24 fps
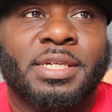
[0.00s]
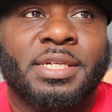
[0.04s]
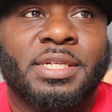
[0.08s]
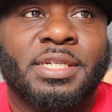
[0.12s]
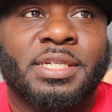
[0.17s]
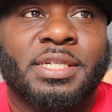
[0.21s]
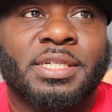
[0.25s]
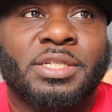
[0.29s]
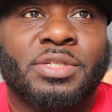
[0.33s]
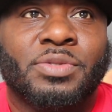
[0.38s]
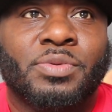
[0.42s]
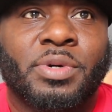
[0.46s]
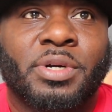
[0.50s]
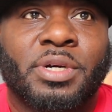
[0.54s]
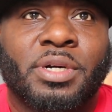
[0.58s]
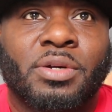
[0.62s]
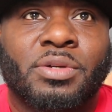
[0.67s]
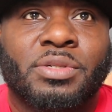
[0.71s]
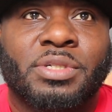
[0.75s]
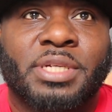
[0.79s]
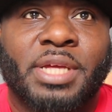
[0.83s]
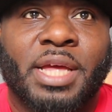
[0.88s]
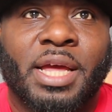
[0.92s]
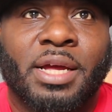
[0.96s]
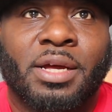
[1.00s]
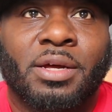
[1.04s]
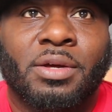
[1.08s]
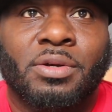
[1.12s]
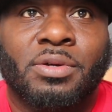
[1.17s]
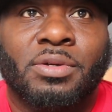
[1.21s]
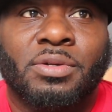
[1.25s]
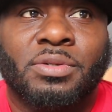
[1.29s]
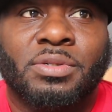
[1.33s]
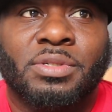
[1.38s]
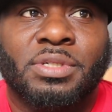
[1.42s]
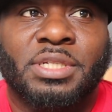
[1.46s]
is one of those
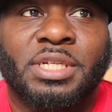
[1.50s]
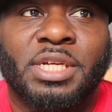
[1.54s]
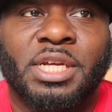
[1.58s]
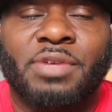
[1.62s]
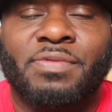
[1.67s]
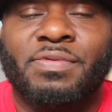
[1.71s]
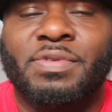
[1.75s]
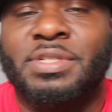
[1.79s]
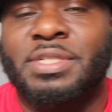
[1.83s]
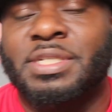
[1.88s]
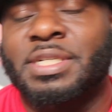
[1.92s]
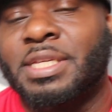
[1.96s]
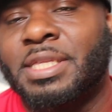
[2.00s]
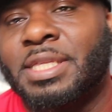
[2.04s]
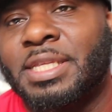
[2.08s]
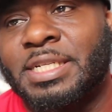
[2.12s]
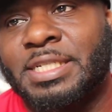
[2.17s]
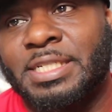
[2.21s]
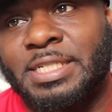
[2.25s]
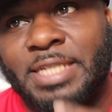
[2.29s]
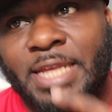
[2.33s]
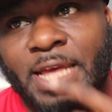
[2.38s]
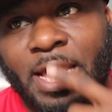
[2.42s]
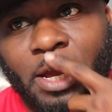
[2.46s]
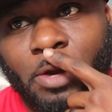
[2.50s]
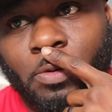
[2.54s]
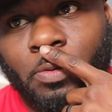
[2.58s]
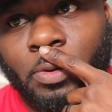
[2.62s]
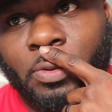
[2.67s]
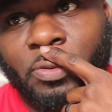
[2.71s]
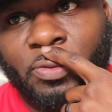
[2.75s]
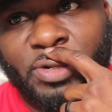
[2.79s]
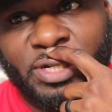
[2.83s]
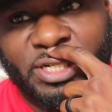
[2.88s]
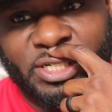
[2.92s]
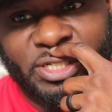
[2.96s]
geckos even to this day
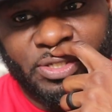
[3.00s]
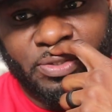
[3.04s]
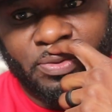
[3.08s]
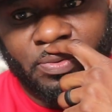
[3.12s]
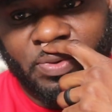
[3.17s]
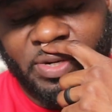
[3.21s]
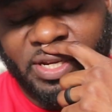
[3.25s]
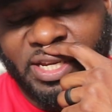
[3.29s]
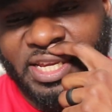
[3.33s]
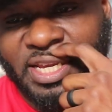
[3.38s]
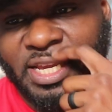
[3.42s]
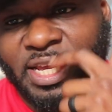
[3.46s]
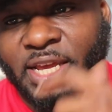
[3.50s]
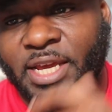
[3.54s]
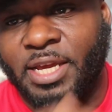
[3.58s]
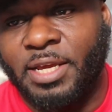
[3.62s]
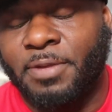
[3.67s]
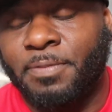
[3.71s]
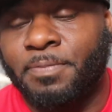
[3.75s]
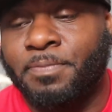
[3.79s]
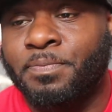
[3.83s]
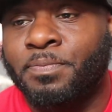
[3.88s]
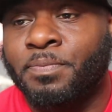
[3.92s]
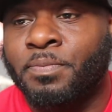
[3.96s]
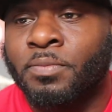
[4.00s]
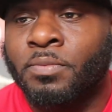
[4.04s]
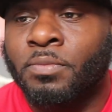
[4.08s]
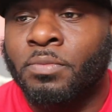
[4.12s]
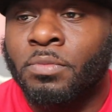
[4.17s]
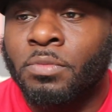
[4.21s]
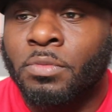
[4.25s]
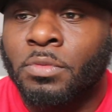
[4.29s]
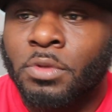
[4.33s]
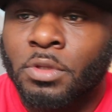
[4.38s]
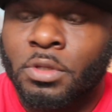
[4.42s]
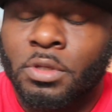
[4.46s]
we wish we can
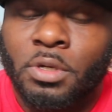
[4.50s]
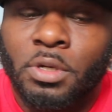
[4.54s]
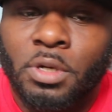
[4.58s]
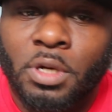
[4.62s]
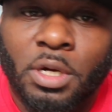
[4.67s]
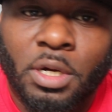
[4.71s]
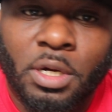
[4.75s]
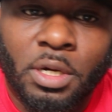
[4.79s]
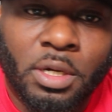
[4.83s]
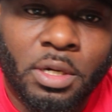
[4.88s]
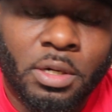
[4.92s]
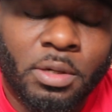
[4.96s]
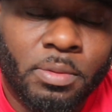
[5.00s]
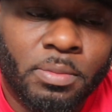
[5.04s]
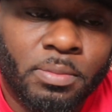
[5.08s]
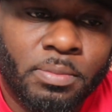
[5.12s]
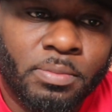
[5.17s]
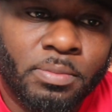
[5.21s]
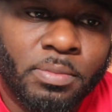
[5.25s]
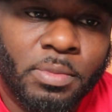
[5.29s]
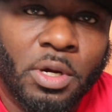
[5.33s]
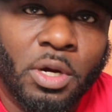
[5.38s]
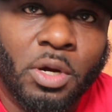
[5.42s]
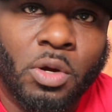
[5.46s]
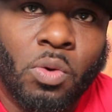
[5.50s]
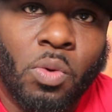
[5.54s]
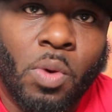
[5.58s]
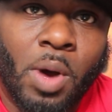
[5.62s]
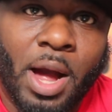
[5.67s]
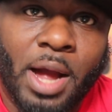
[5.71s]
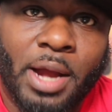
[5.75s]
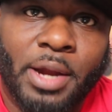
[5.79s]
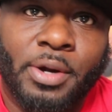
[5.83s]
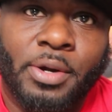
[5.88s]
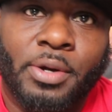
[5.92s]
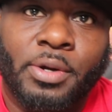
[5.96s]
um
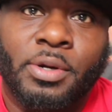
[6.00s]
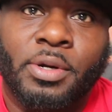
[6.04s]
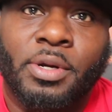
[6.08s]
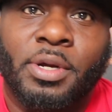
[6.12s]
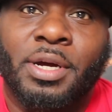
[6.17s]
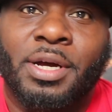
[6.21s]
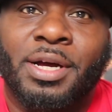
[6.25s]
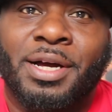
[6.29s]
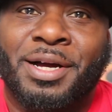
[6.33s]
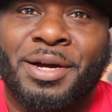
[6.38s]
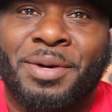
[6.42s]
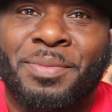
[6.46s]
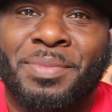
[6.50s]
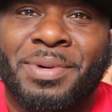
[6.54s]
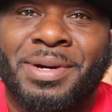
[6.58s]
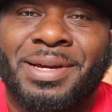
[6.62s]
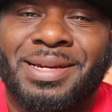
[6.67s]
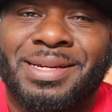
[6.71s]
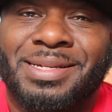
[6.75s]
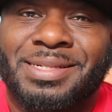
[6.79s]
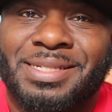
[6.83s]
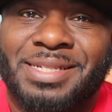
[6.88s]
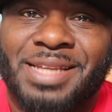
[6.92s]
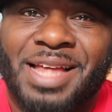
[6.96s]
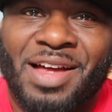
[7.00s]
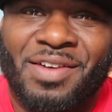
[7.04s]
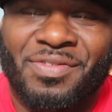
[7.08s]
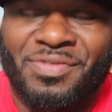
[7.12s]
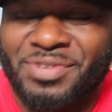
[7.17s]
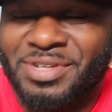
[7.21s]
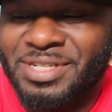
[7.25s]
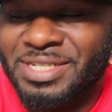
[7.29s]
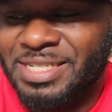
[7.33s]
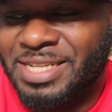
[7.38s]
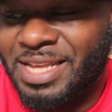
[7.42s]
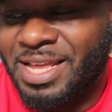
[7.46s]
acquire, um, but he's not
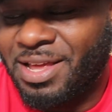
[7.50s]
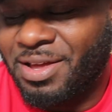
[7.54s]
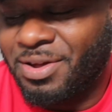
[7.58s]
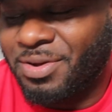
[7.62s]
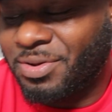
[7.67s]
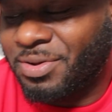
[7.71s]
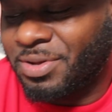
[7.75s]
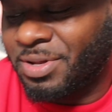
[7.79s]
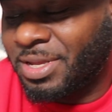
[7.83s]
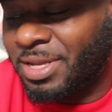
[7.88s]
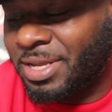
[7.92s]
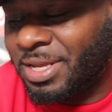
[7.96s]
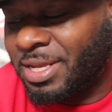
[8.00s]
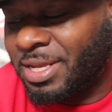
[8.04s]
for sale.